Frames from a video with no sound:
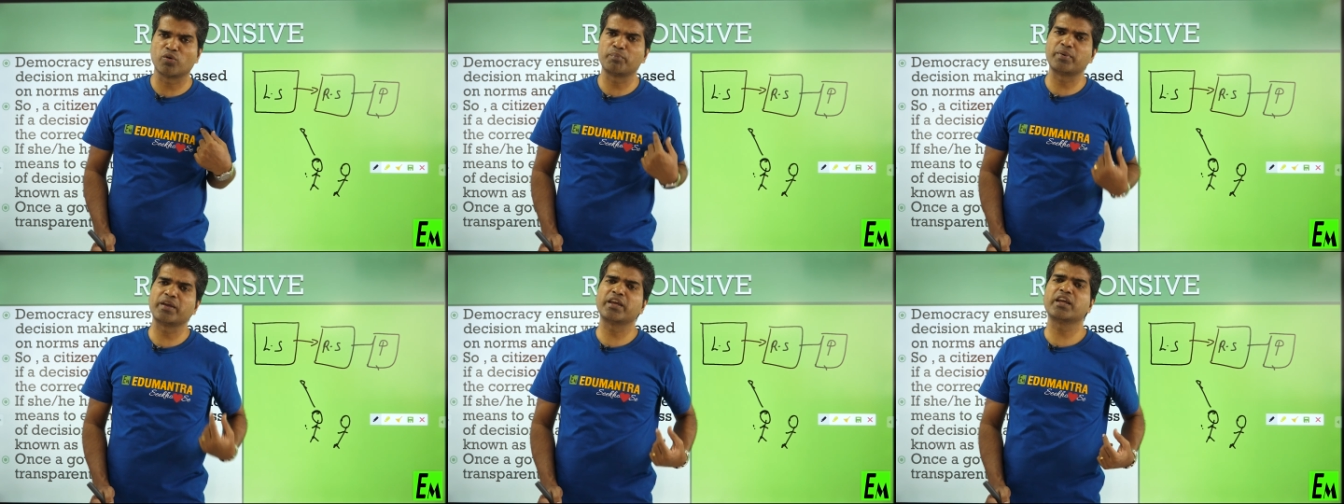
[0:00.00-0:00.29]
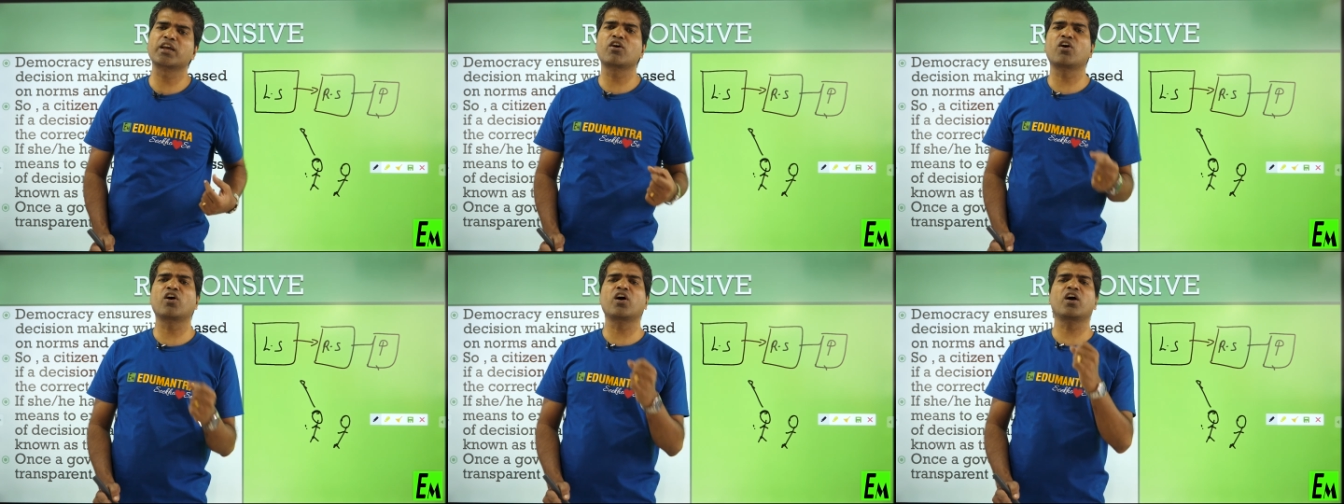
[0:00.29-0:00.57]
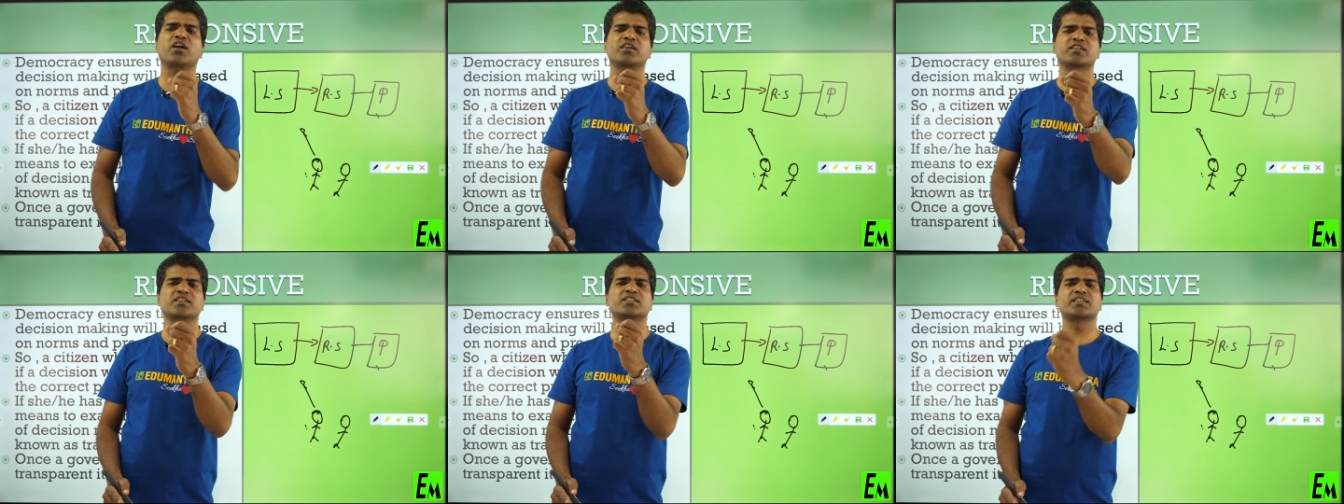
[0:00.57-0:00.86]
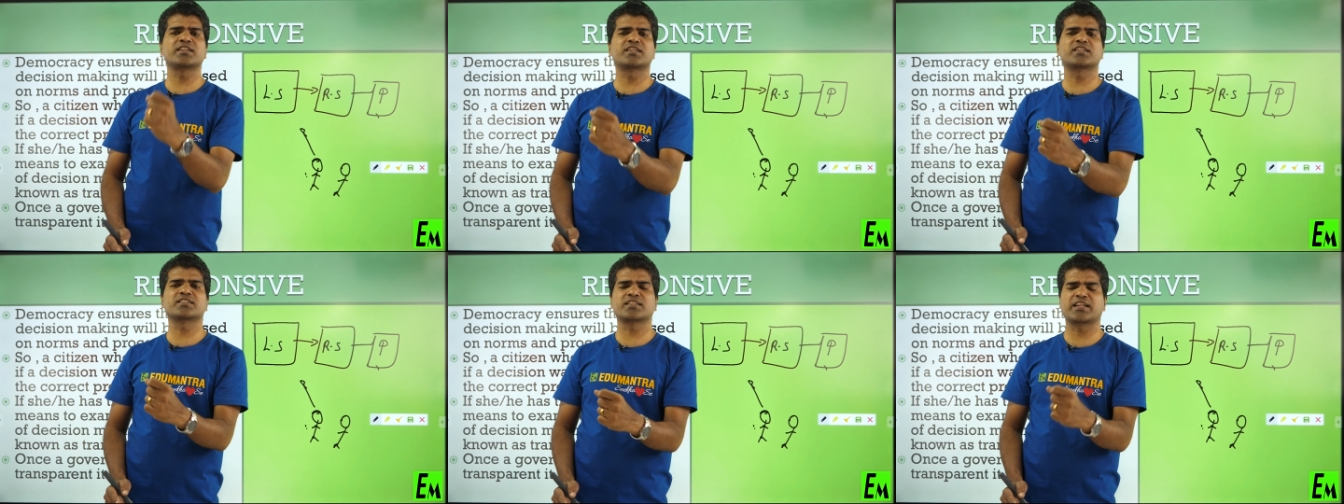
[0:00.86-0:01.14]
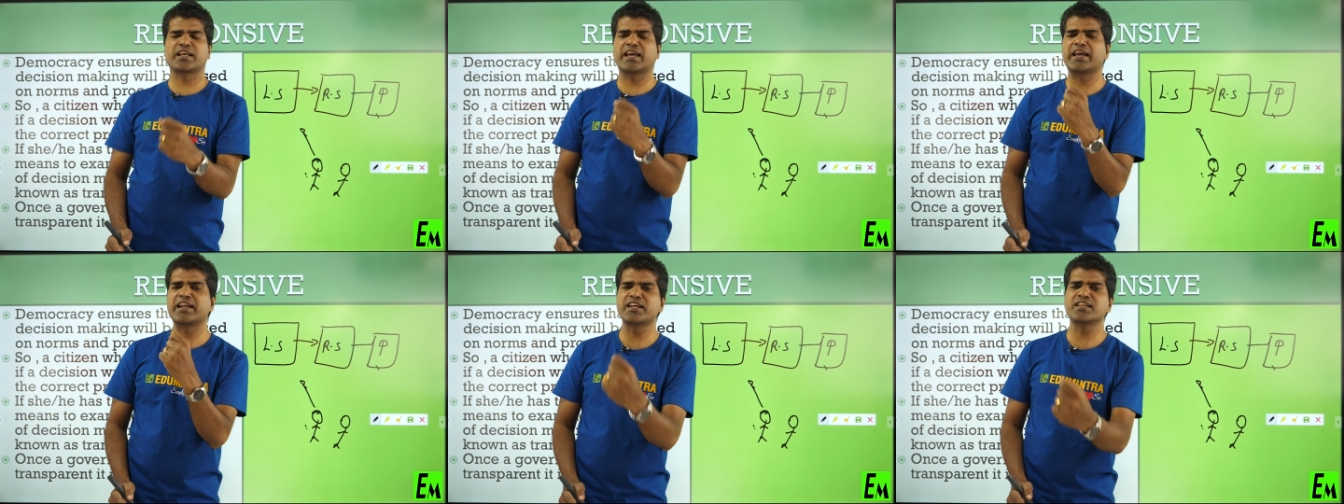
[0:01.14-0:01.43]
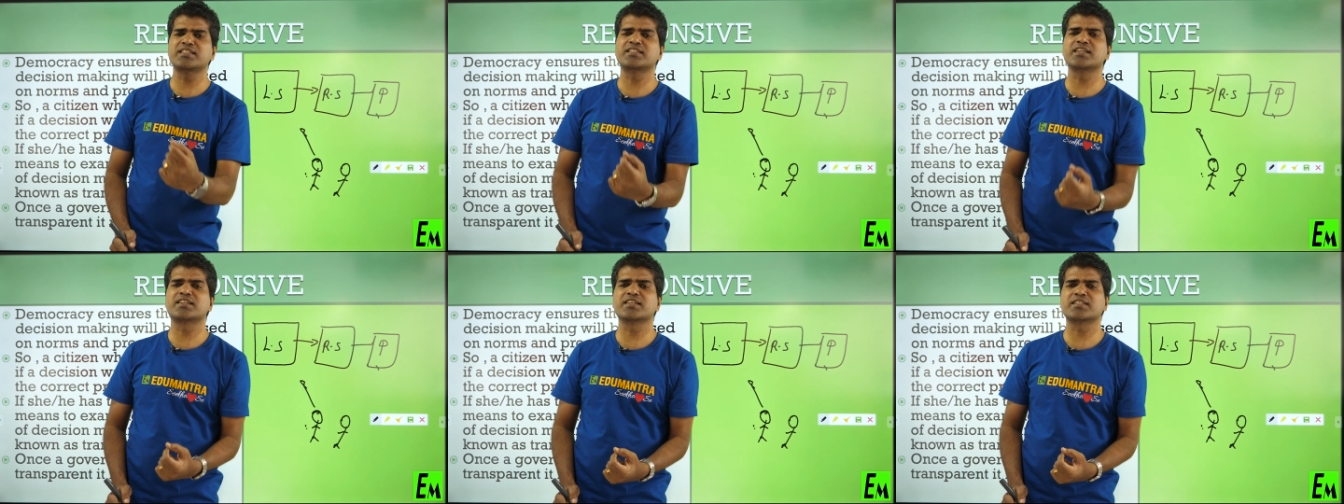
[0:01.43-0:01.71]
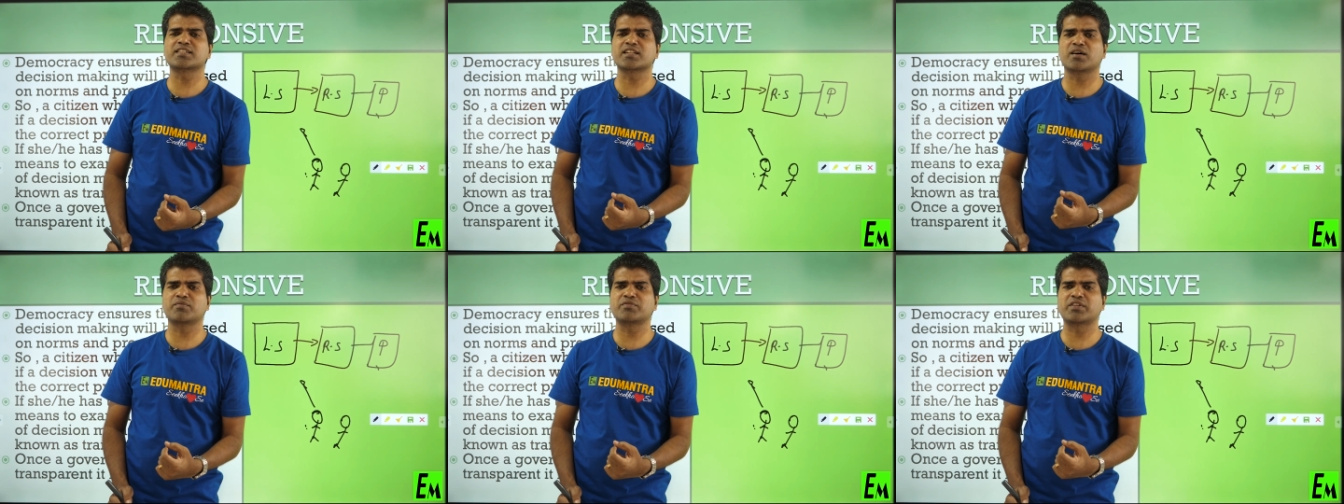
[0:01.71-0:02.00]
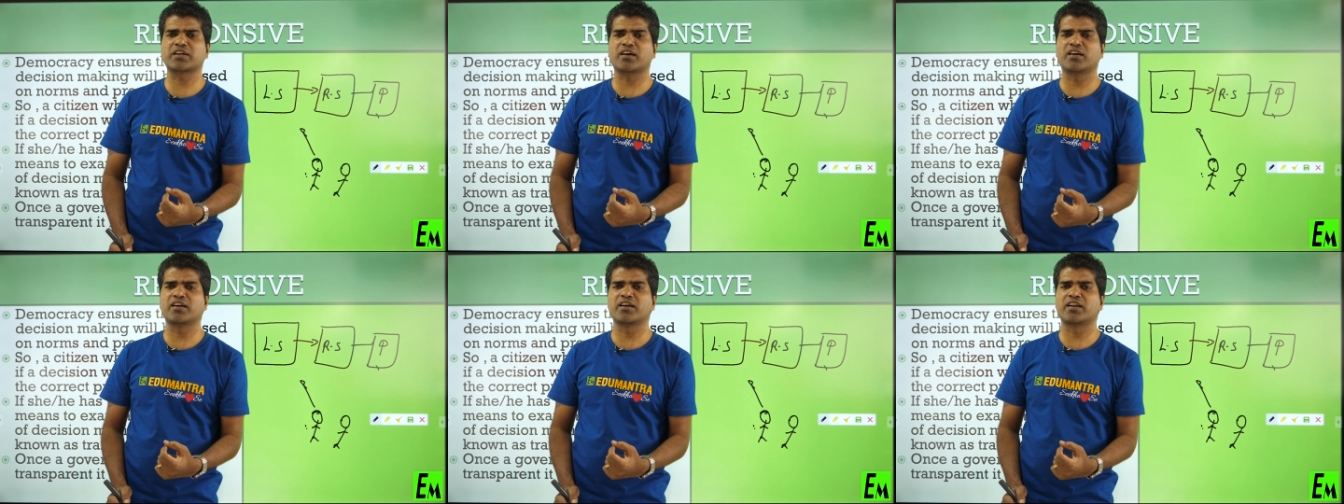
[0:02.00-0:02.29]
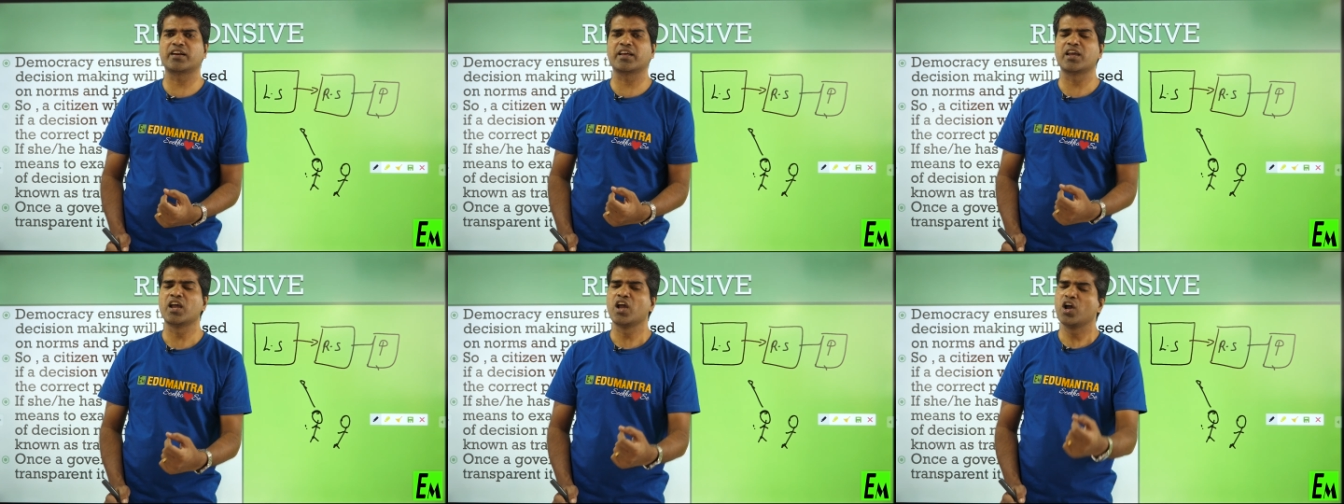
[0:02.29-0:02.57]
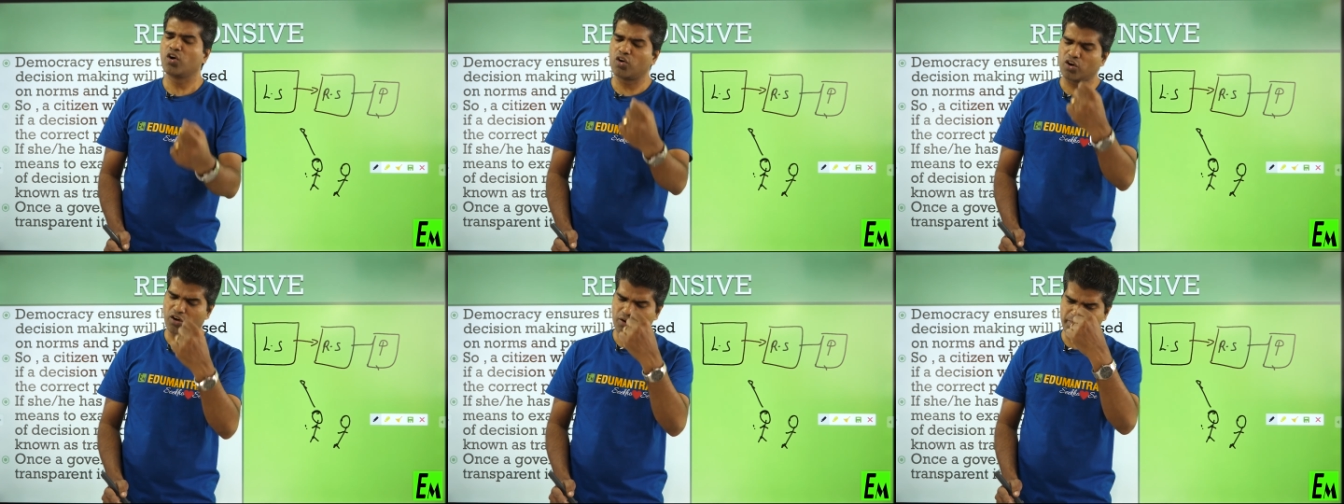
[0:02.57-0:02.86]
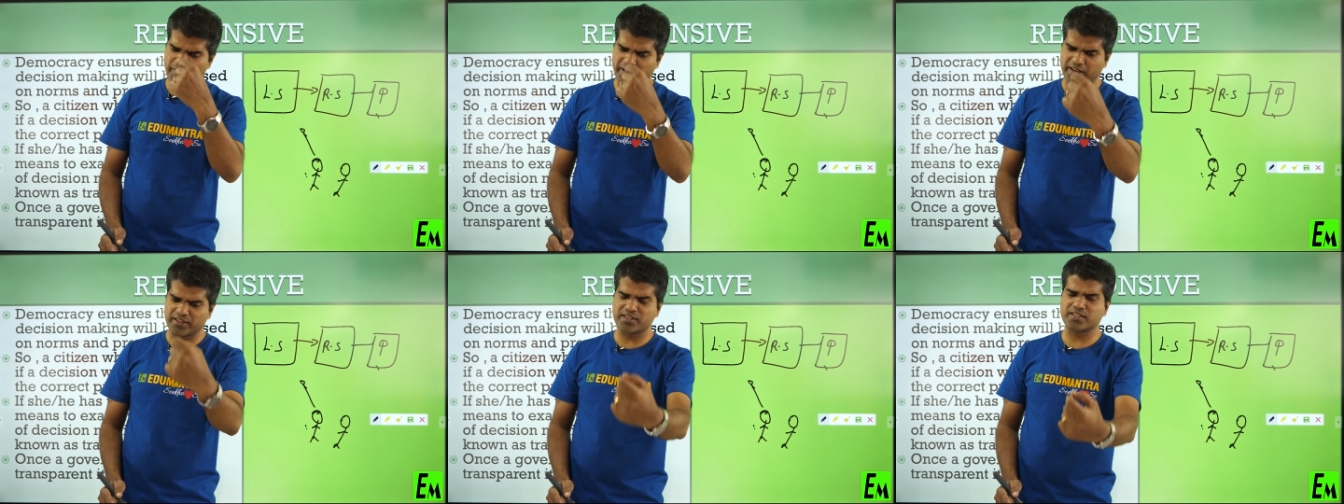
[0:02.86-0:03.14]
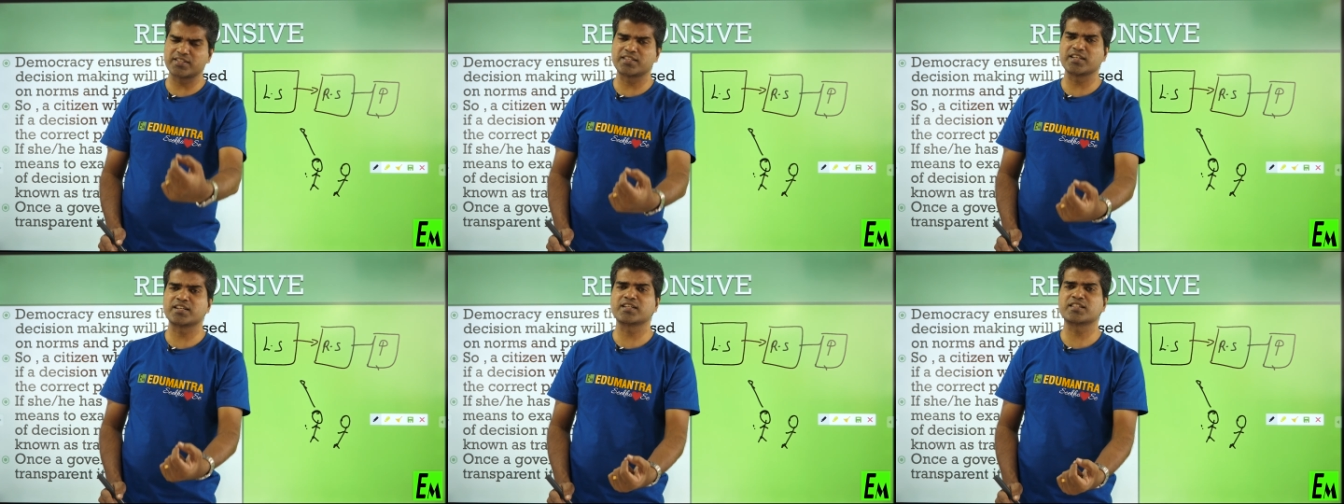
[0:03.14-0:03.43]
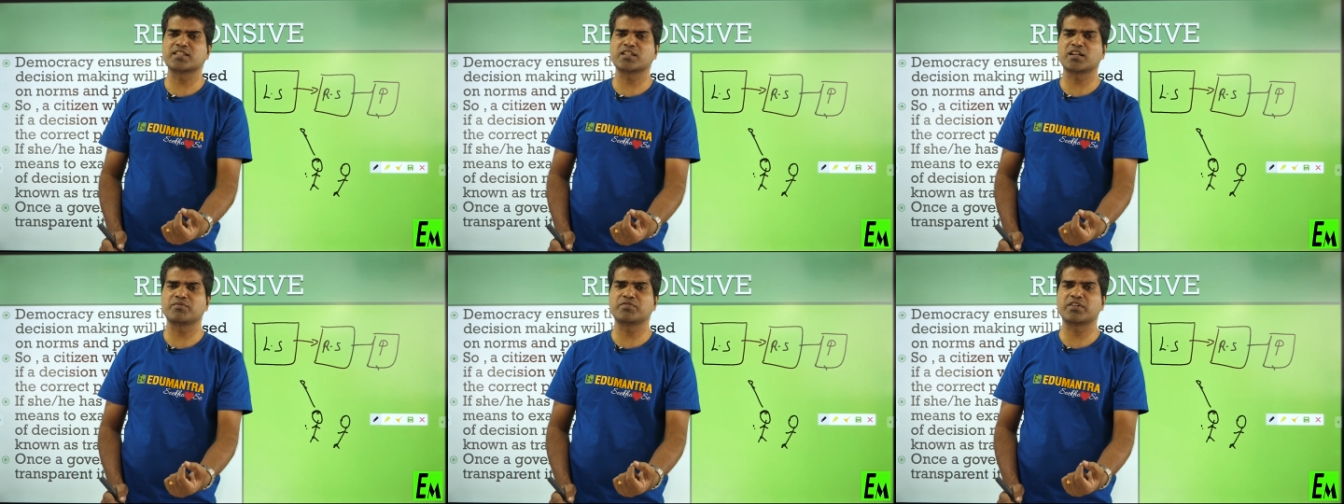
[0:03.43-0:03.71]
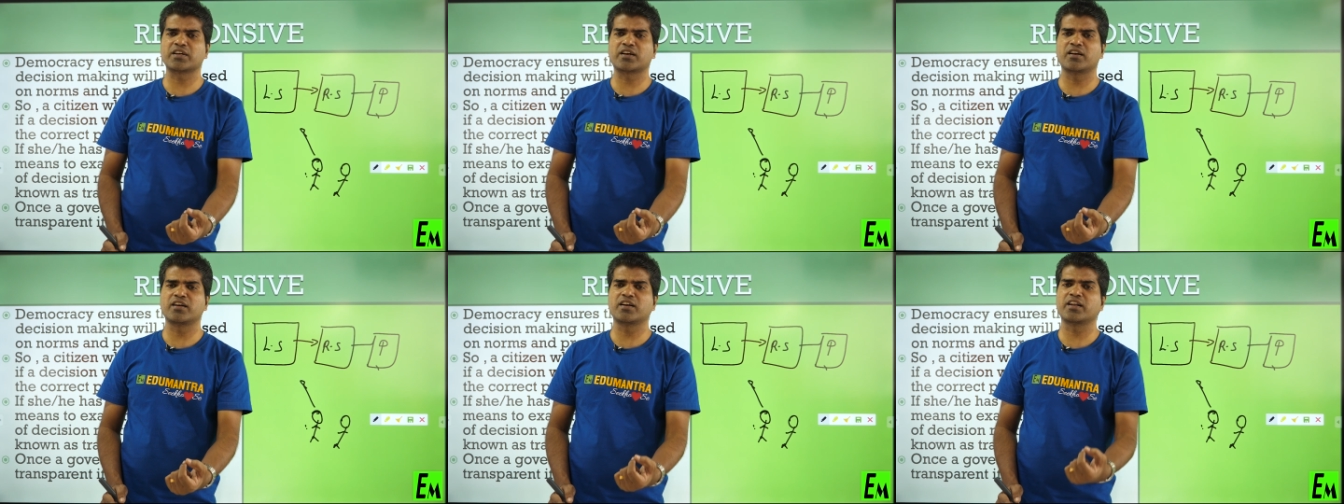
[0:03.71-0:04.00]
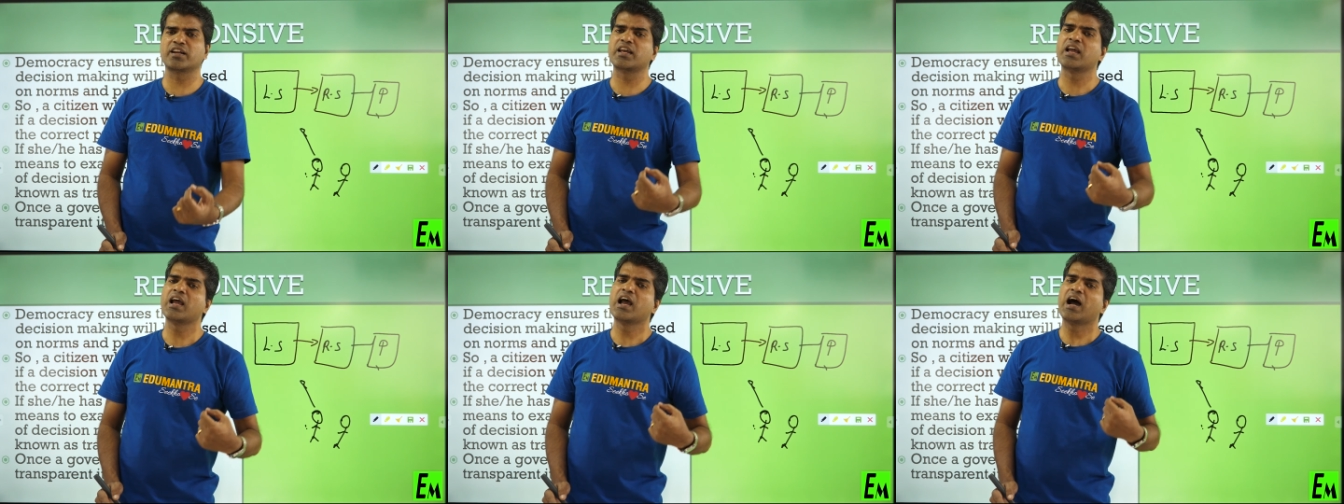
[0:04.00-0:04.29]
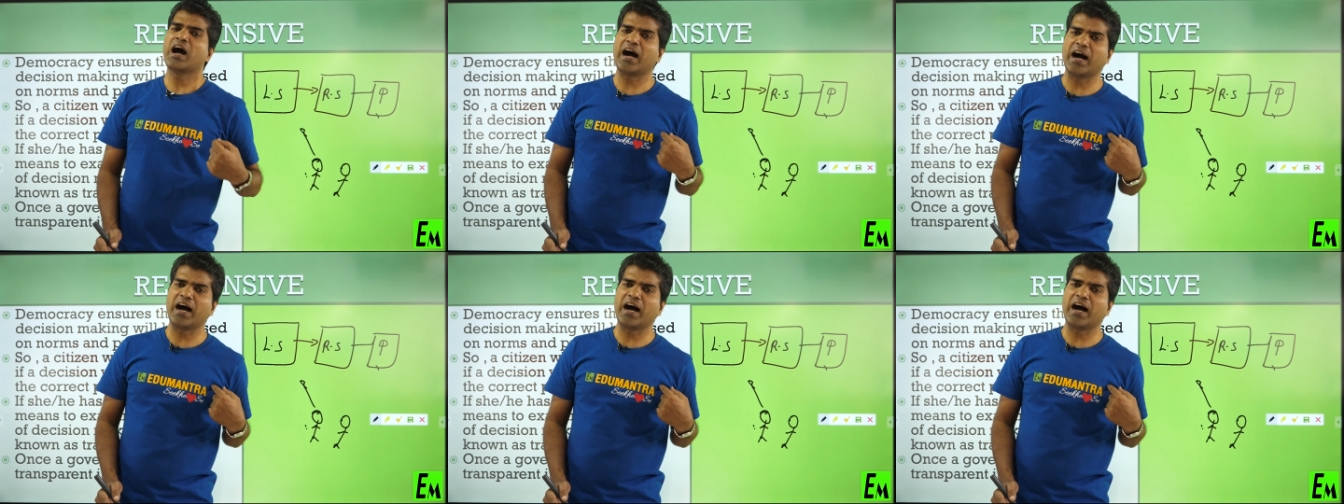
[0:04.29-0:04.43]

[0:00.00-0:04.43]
Being all the citizen, any citizen of the country or being the citizen of the country,